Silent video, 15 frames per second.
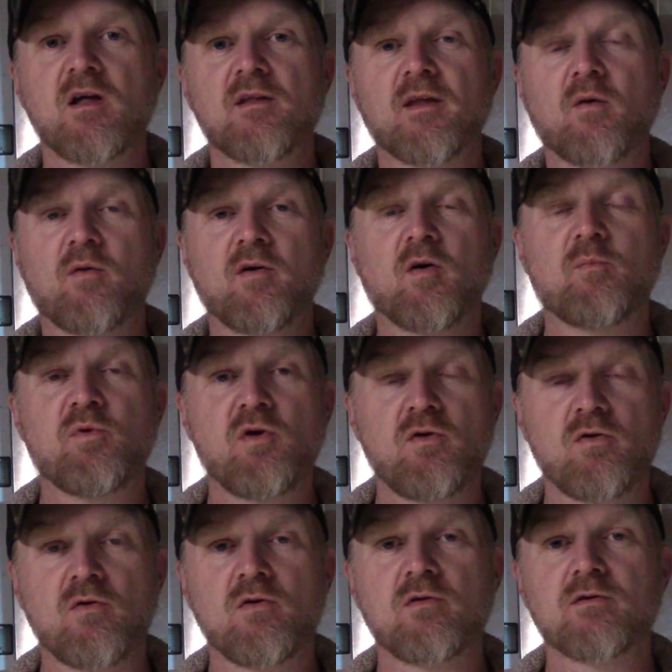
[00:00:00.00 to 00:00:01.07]
that will help
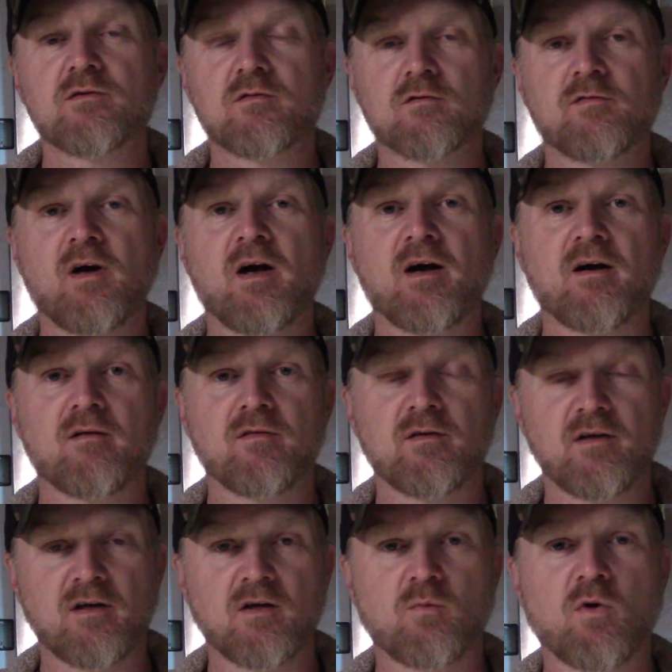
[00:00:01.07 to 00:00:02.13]
you survive
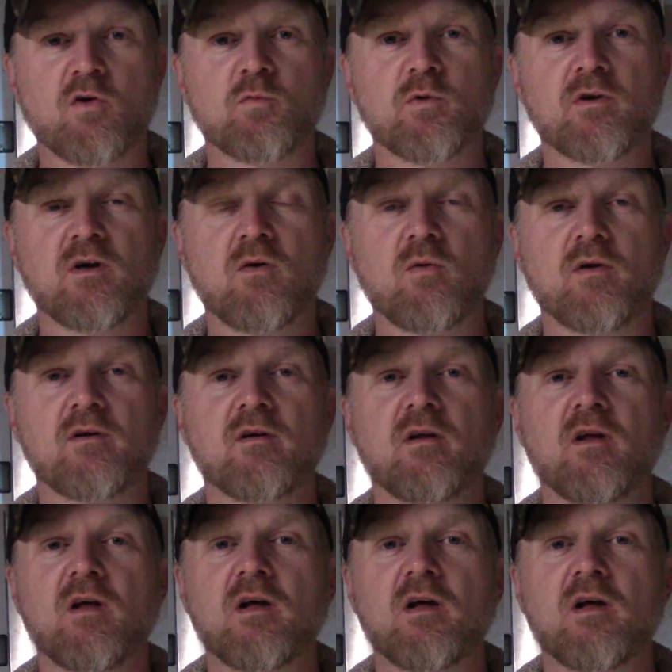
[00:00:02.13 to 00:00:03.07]
the end of the world as we know it.